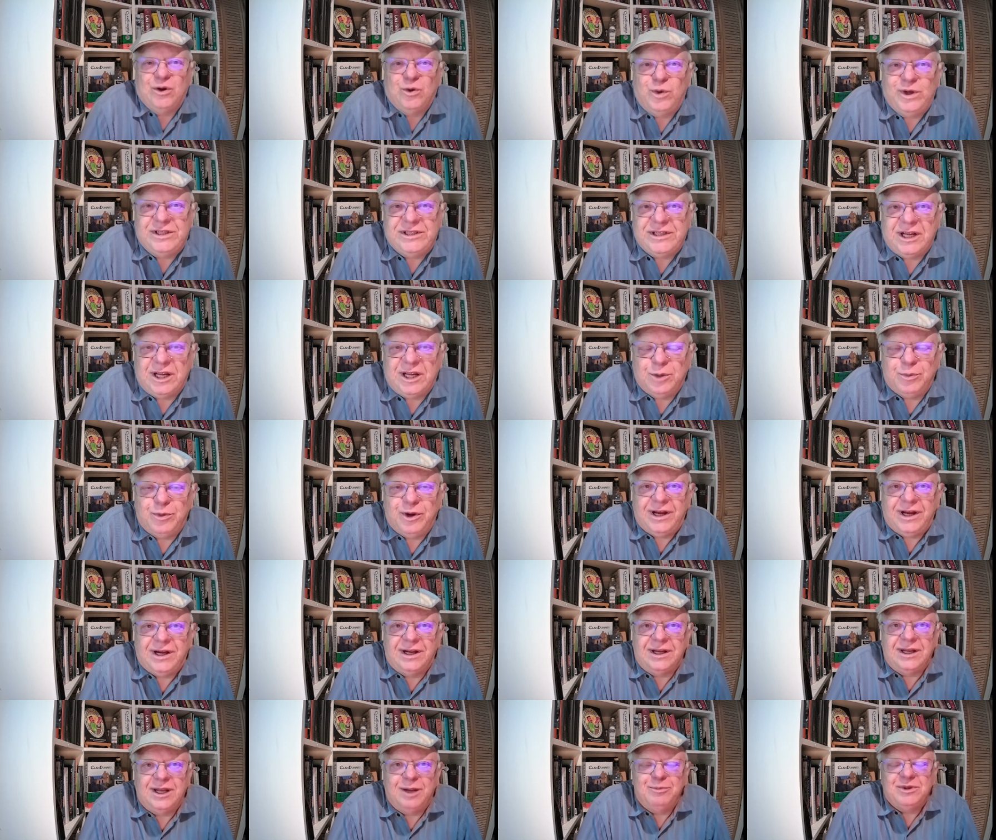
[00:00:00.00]
We
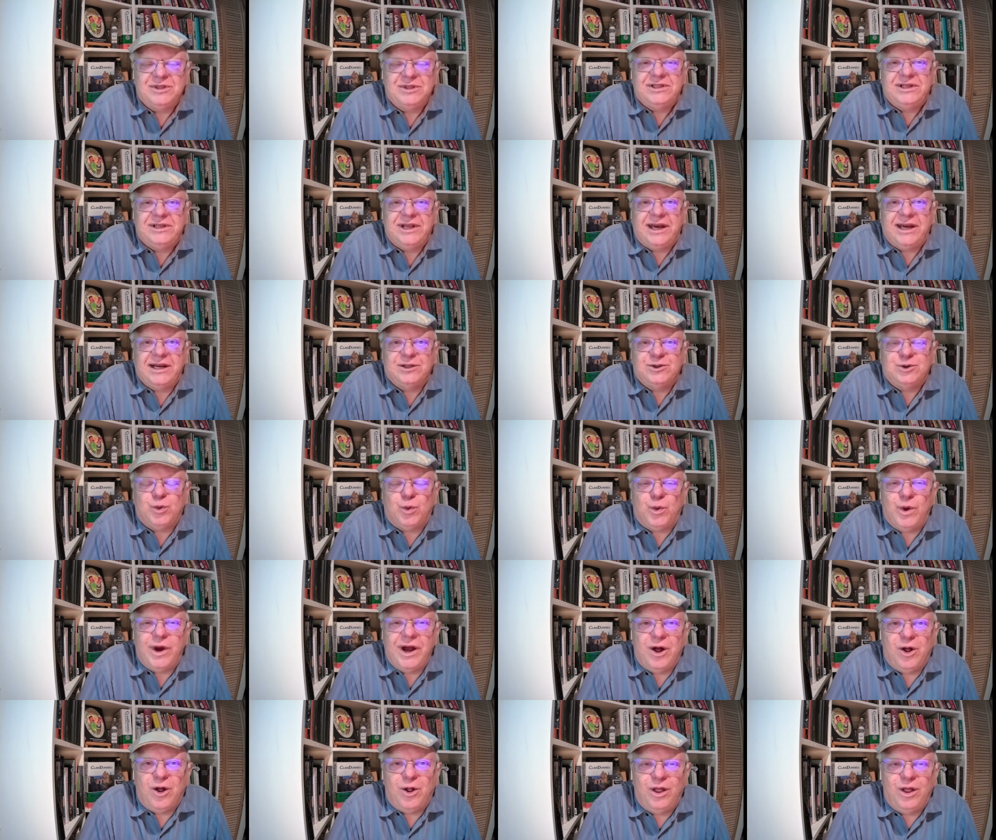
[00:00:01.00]
celebrate Columbus Day as
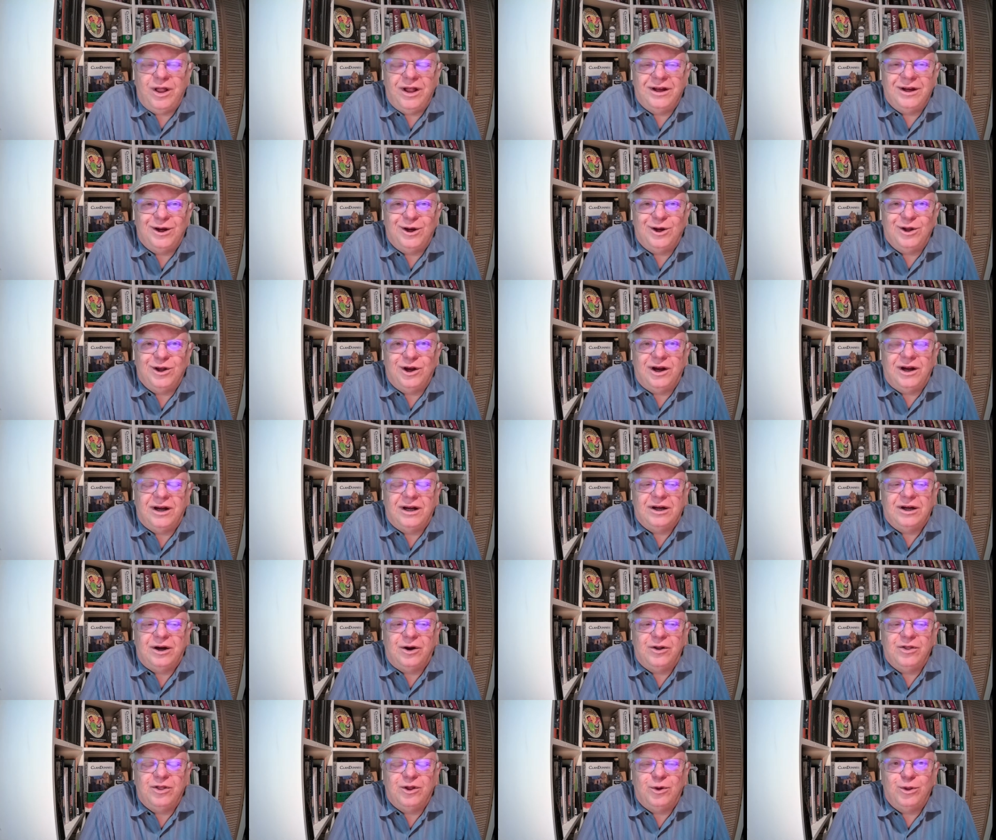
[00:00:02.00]
well,
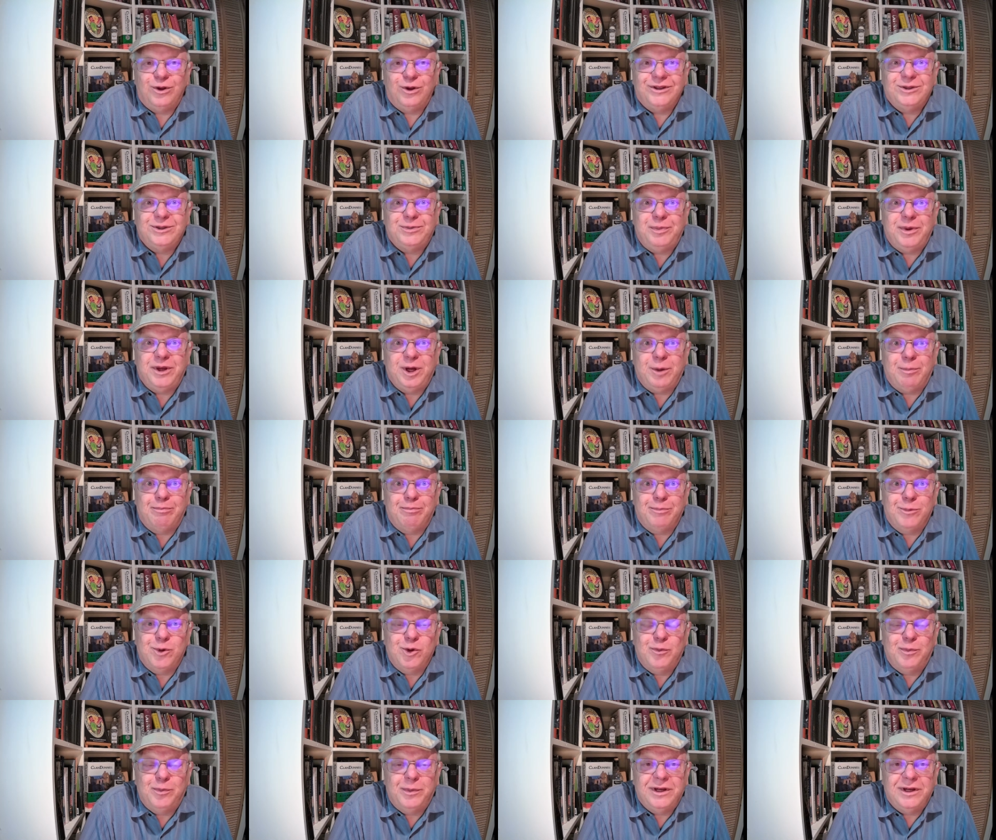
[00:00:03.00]
although there's been a
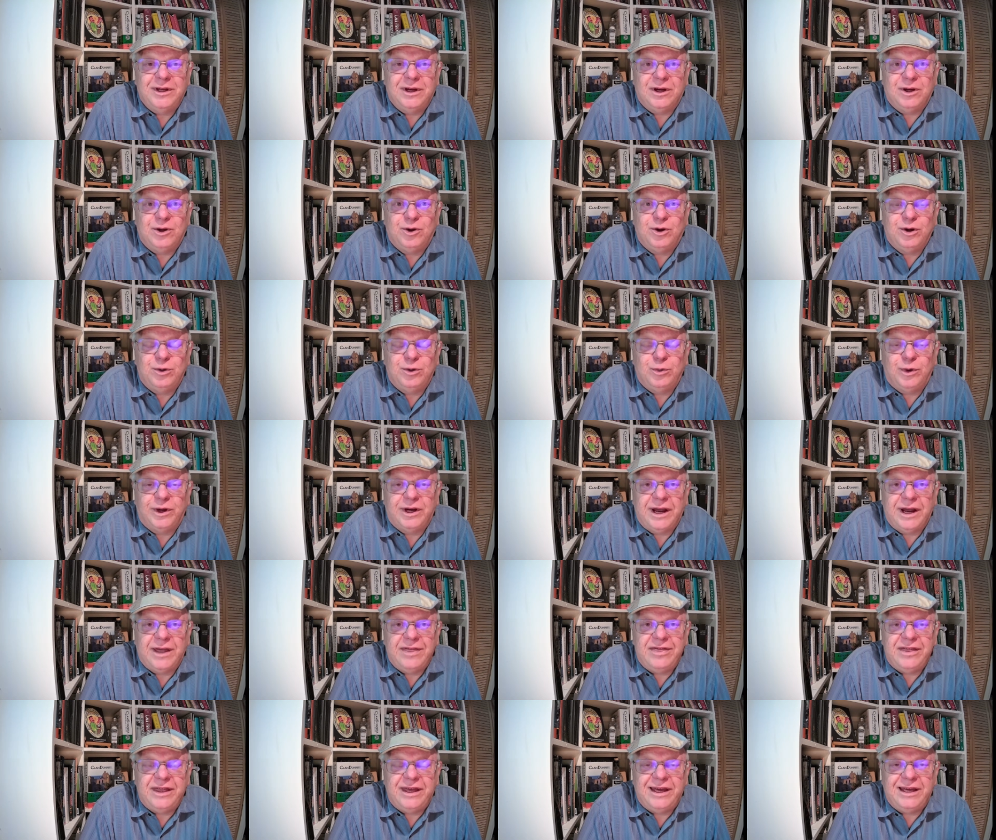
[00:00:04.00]
movement, a good one,
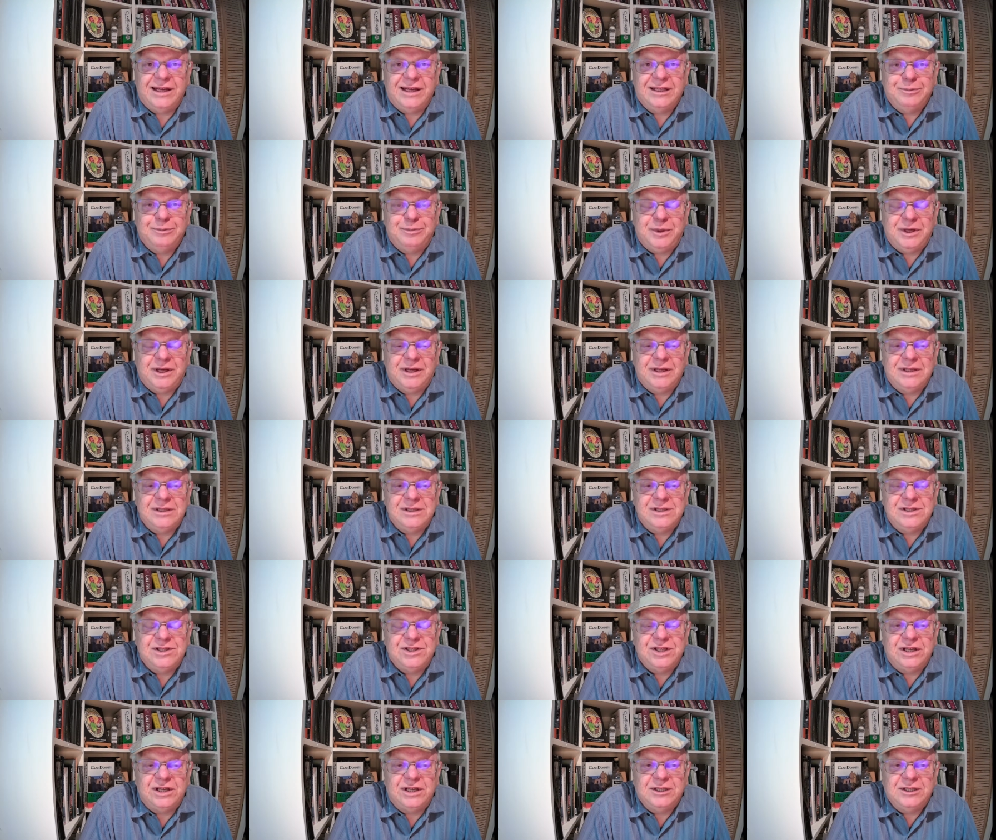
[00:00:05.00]
I think,
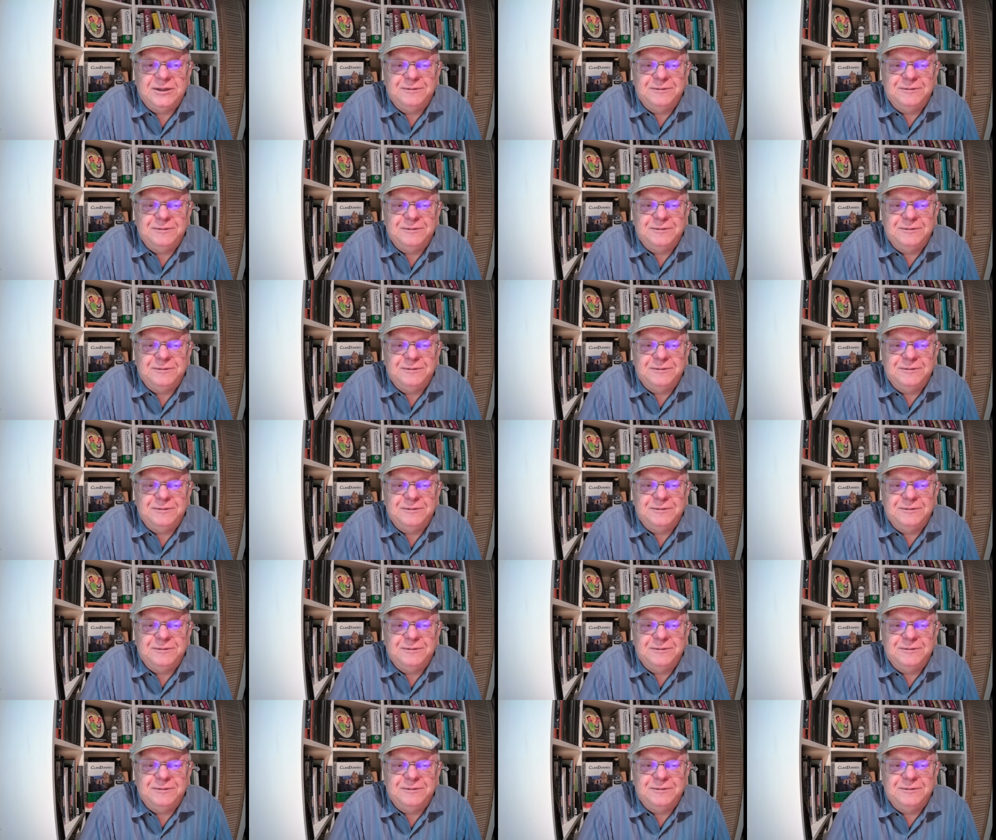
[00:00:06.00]
because